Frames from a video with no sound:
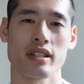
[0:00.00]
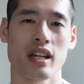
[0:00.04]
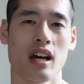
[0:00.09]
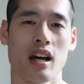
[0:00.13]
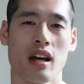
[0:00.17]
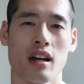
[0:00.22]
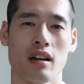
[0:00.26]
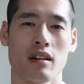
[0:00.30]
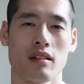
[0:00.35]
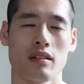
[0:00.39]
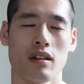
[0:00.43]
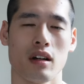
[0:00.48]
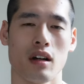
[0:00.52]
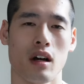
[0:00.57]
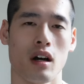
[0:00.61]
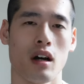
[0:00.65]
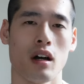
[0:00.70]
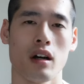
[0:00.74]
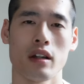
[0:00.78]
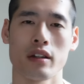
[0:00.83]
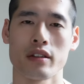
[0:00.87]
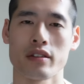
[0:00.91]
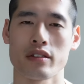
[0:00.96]
that
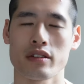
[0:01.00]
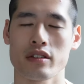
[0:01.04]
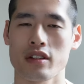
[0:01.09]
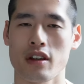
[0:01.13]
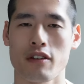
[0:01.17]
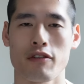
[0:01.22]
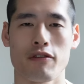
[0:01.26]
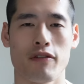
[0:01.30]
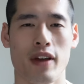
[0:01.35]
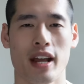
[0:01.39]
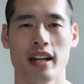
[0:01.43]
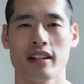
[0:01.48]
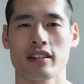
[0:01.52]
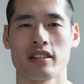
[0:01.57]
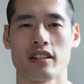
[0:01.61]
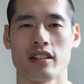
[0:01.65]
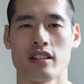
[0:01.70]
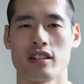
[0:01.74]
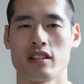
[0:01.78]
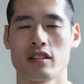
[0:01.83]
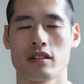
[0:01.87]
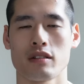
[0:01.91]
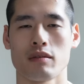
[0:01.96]
aren't
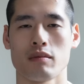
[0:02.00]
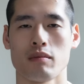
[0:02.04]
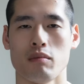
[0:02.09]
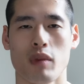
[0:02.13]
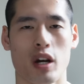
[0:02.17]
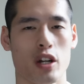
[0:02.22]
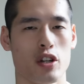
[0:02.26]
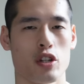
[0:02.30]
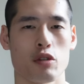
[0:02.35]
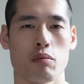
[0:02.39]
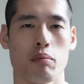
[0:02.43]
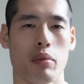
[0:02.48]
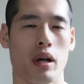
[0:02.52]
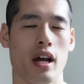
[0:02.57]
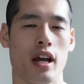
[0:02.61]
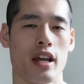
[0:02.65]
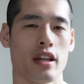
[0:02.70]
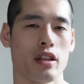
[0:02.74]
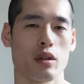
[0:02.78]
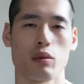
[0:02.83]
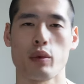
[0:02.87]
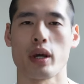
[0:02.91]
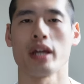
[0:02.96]
affected much
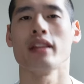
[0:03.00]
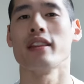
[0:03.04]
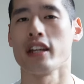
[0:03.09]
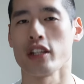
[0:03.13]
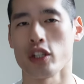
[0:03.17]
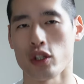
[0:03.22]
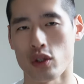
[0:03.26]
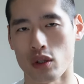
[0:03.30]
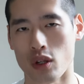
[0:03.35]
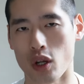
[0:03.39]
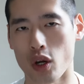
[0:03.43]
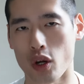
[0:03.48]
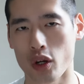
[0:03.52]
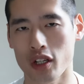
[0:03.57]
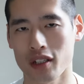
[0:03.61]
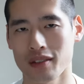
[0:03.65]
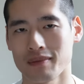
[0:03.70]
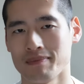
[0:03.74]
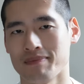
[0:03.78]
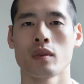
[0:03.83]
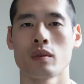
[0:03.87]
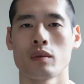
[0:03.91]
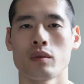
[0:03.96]
by the way that you look.
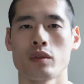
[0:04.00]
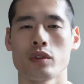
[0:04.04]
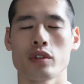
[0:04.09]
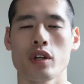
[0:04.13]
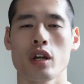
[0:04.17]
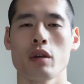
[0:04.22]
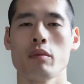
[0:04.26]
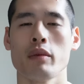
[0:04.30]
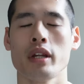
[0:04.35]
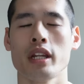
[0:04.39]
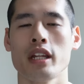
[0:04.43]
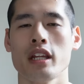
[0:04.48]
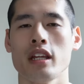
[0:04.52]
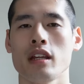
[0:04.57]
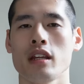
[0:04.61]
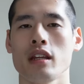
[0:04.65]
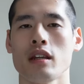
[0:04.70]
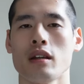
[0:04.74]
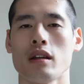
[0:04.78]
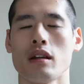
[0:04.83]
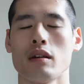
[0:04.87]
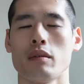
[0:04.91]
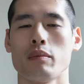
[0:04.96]
So
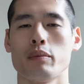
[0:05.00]
many